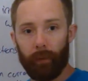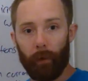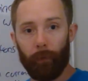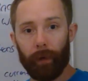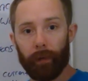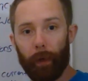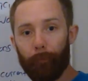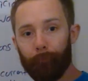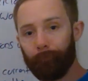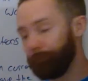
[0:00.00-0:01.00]
that way,
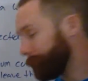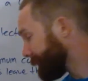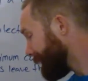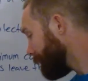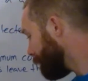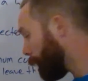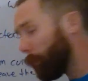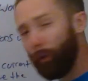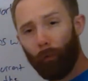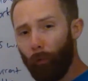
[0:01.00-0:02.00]
okay? There
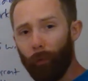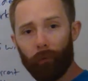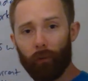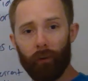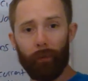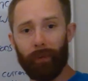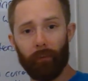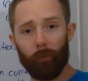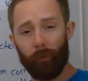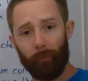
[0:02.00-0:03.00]
will almost certainly be
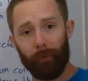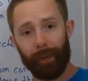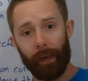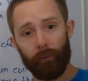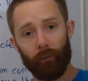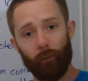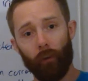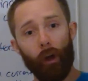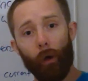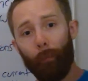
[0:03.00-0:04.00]
some simplifications,
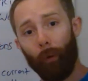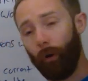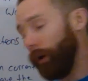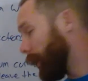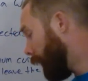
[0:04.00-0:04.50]
but